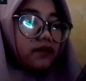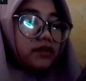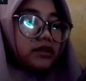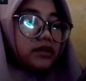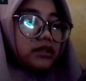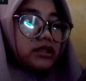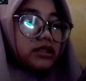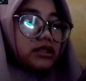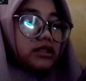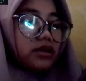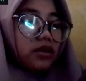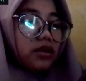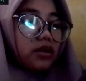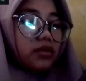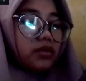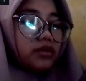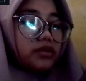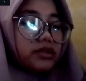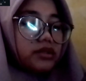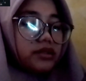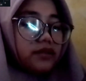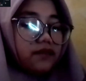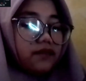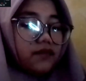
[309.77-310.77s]
D O
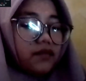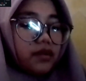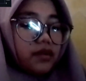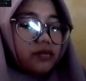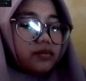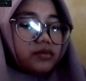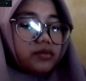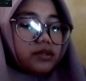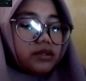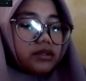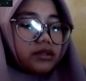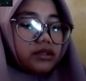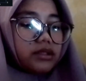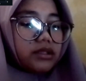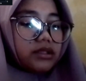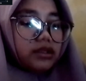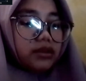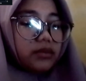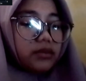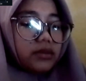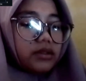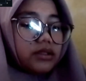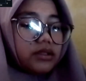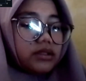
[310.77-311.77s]
T from the
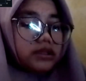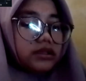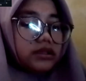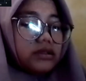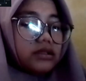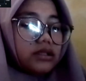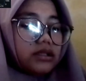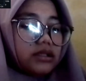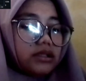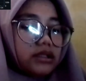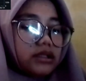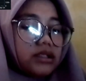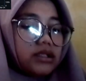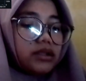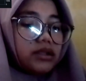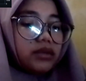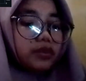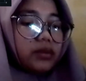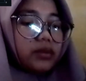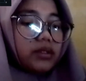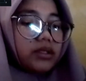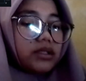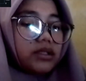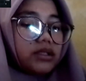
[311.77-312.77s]
liquid
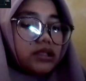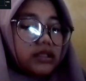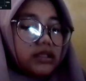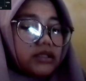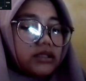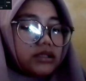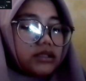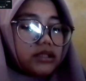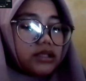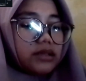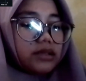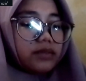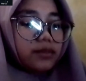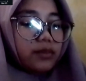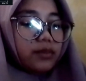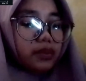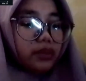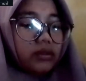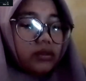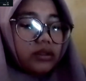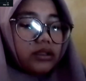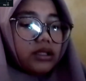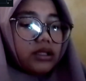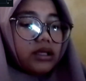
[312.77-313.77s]
liquidity
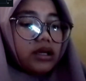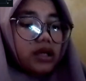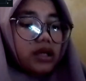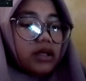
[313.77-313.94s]
pool,